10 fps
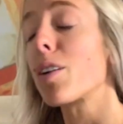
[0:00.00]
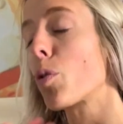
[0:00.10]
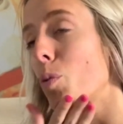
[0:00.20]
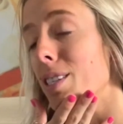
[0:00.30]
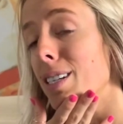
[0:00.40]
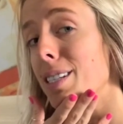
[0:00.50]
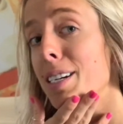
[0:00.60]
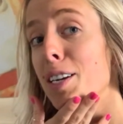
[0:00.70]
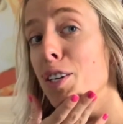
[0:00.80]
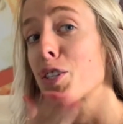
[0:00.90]
I know it wasn't
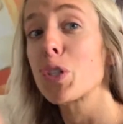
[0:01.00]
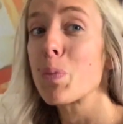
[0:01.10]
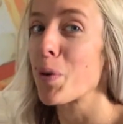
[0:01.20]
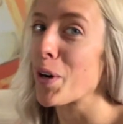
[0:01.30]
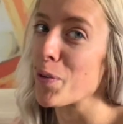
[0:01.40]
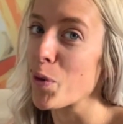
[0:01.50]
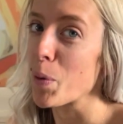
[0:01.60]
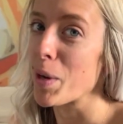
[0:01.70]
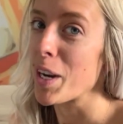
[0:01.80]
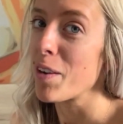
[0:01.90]
super
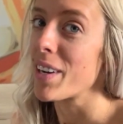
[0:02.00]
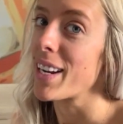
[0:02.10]
informative,